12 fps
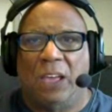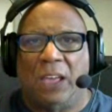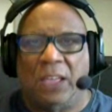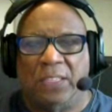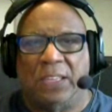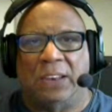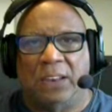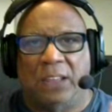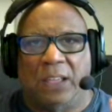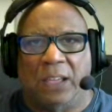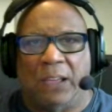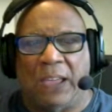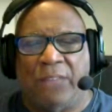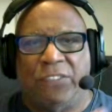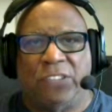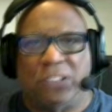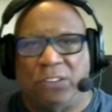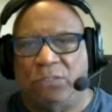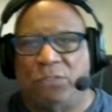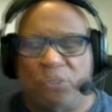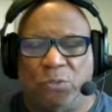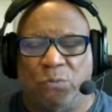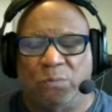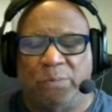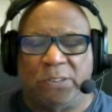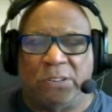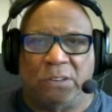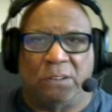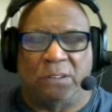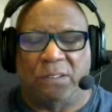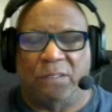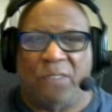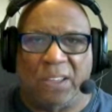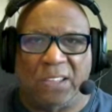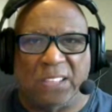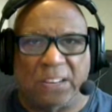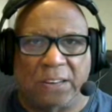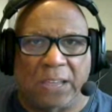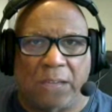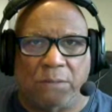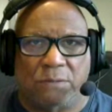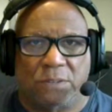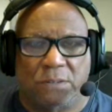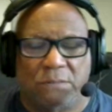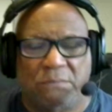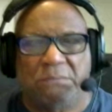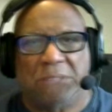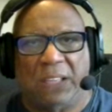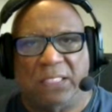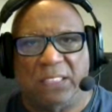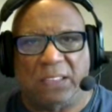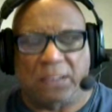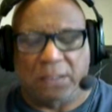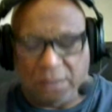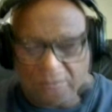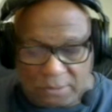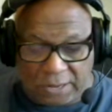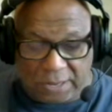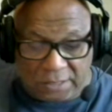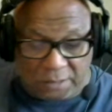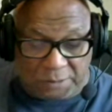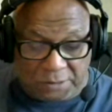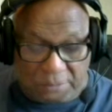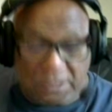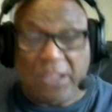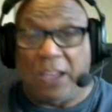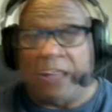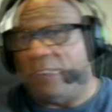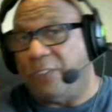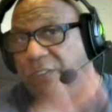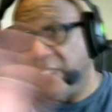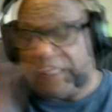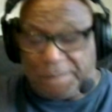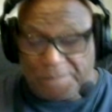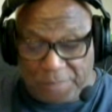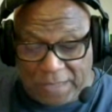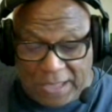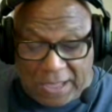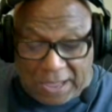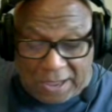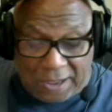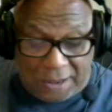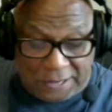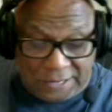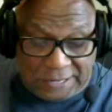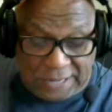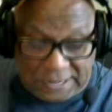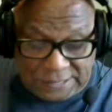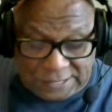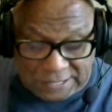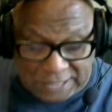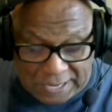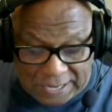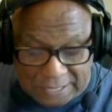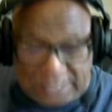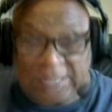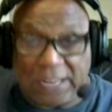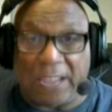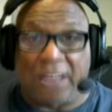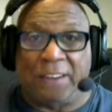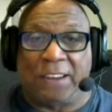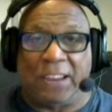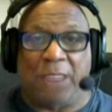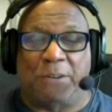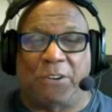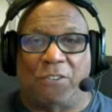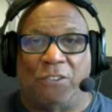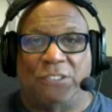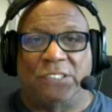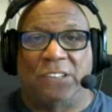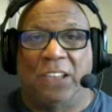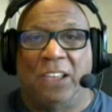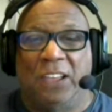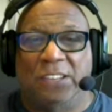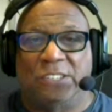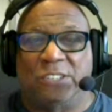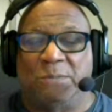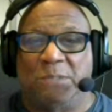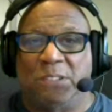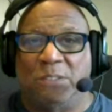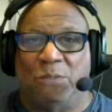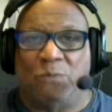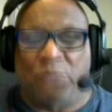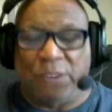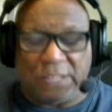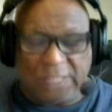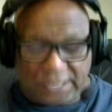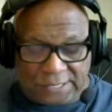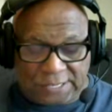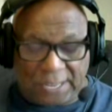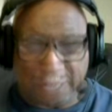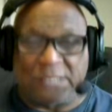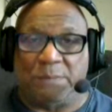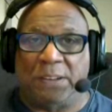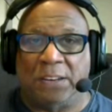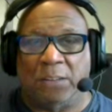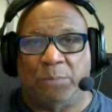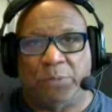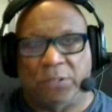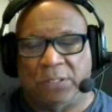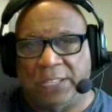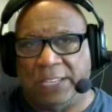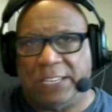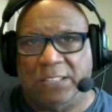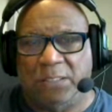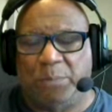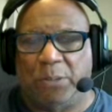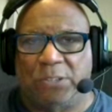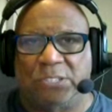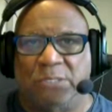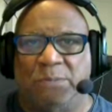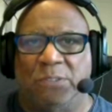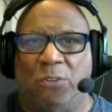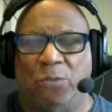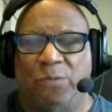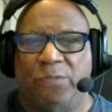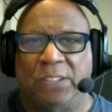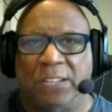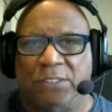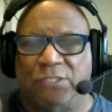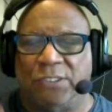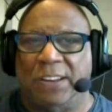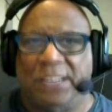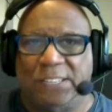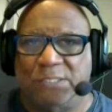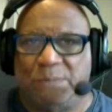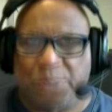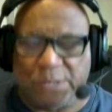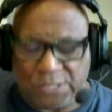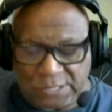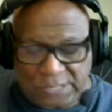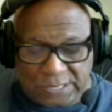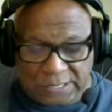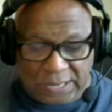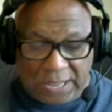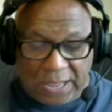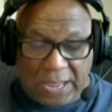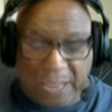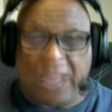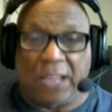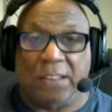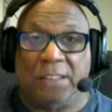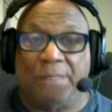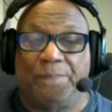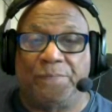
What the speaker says: and then everything you'll do will be done via that account, I think. Okay, there we go. Enough of that. Yesterday, I came across something that really excited me, and I'll put a link in the bottom, and hopefully I'll try and get some pictures in.